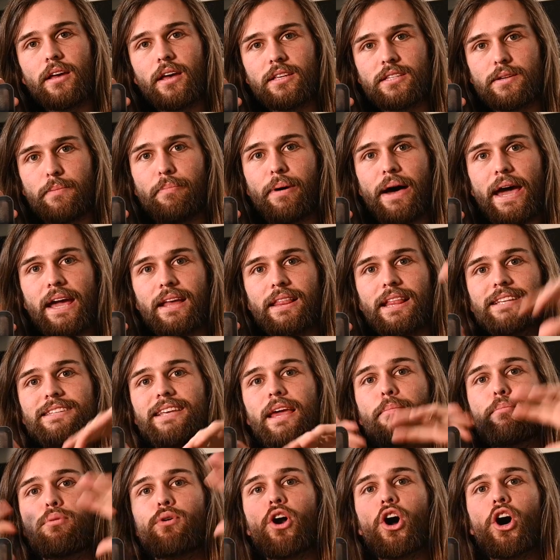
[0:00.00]
as a bike. That's
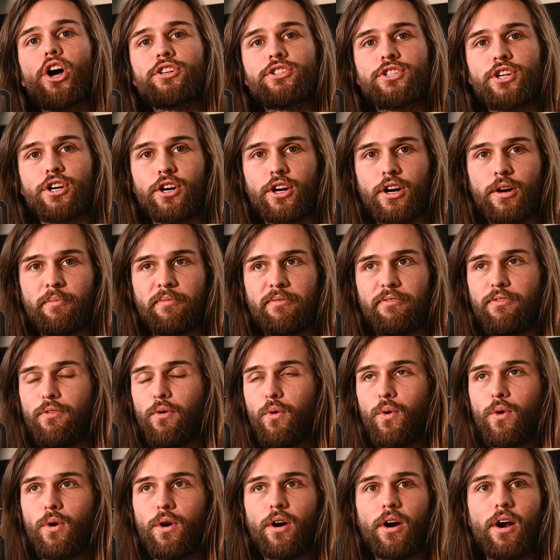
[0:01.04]
a broad term
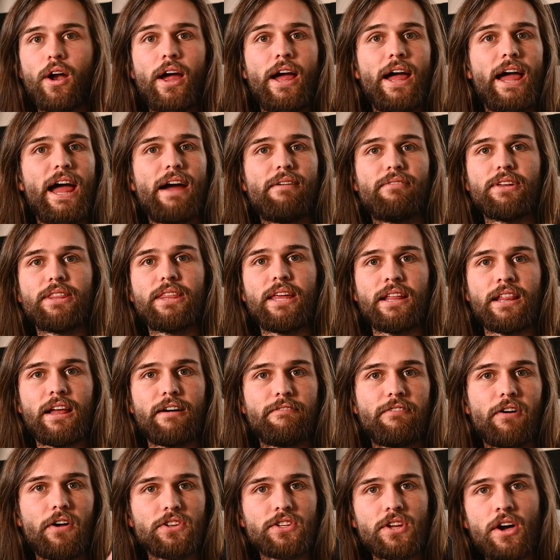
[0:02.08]
for everything
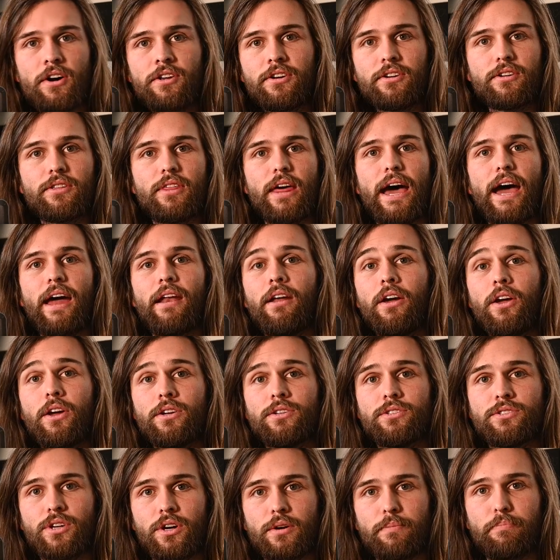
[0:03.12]
that falls under that.
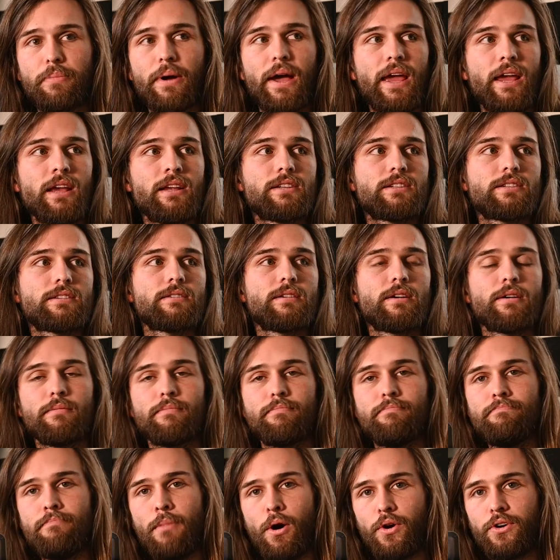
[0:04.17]
Dirt bikes,
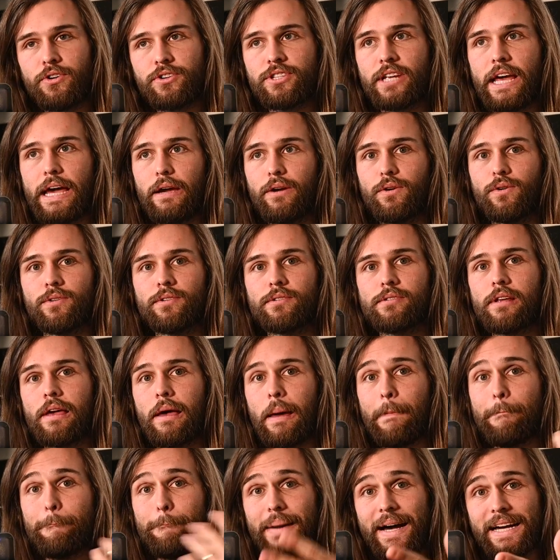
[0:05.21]
motorcycles,
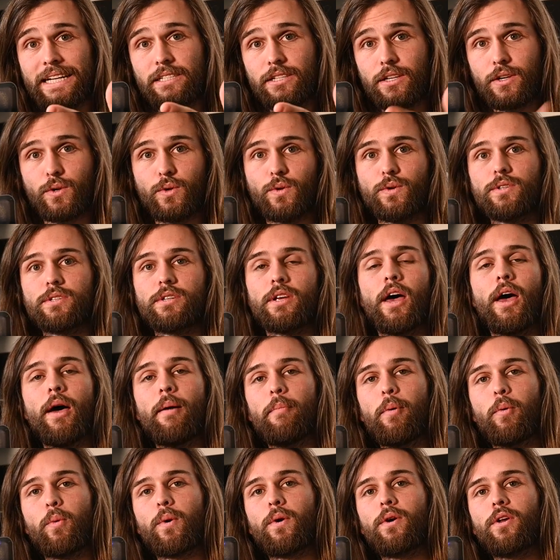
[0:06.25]
bicycles,
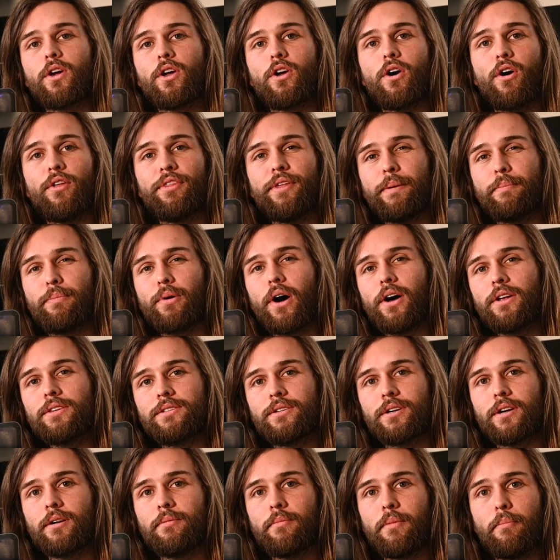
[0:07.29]
but we're going to call the broad
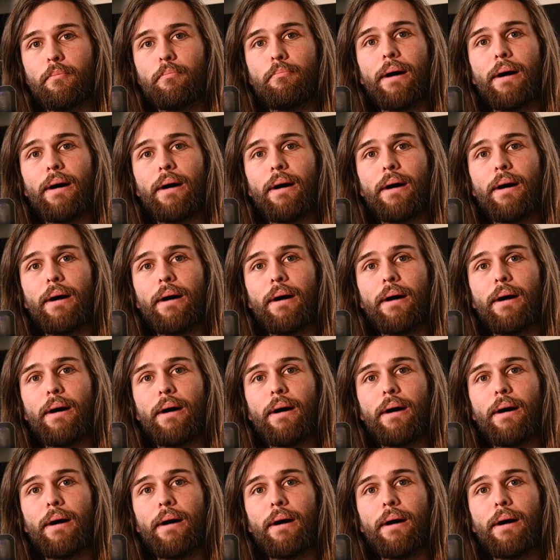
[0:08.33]
term